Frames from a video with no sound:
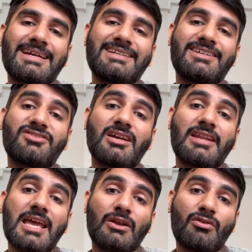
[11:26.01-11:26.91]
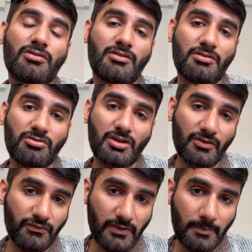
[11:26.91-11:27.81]
reach the diagnosis
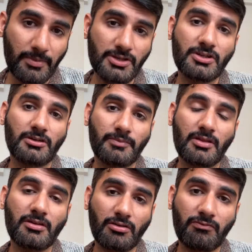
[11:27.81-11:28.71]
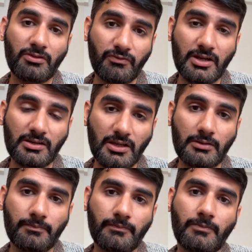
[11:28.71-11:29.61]
if a patient presents with weight gain.